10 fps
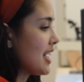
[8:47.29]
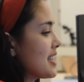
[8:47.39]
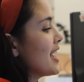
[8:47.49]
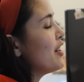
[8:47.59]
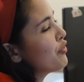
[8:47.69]

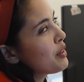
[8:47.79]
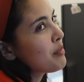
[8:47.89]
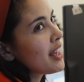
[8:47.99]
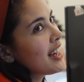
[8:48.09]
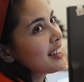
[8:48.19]
Aside
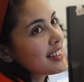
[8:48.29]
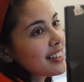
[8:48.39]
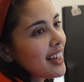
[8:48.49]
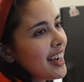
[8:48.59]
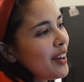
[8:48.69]
from that,
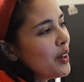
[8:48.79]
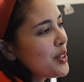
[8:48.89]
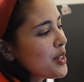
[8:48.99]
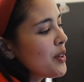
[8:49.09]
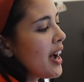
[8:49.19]
I
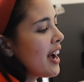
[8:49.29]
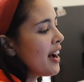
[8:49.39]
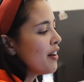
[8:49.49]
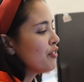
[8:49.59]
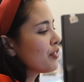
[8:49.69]
also
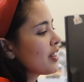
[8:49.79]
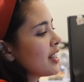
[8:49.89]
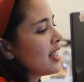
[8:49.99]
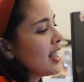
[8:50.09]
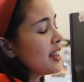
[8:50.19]
have
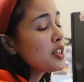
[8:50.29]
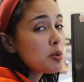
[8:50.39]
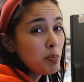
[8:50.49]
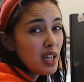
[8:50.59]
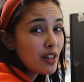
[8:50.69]
the
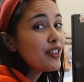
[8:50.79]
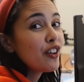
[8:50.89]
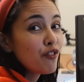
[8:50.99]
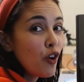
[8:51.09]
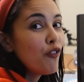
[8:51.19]
speaker
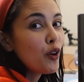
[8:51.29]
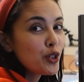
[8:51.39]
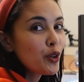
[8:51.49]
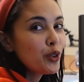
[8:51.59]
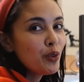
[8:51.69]
that Fofo
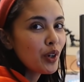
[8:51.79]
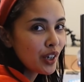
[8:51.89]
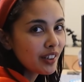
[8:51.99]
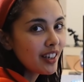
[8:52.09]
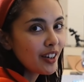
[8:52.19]
showed you
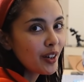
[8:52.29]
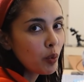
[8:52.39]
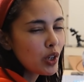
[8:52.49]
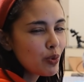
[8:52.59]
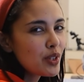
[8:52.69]
earlier,
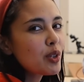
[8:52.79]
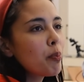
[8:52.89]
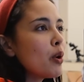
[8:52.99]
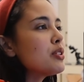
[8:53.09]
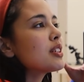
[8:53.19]
which was
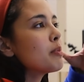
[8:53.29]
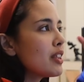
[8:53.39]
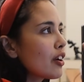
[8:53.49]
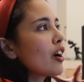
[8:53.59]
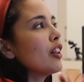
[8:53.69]
supposed to be
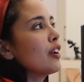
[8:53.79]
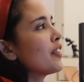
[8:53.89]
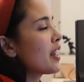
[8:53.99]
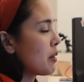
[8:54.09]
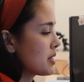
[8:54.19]
the color
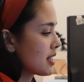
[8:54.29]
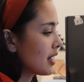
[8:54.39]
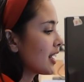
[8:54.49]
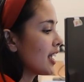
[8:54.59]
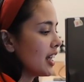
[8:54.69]
that I was
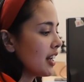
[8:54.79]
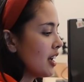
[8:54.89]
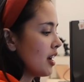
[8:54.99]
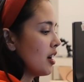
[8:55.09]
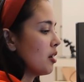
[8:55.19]
gonna get.
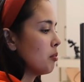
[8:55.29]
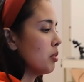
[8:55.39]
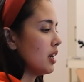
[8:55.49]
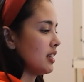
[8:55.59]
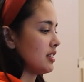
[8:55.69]

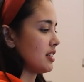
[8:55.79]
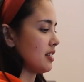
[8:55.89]
But,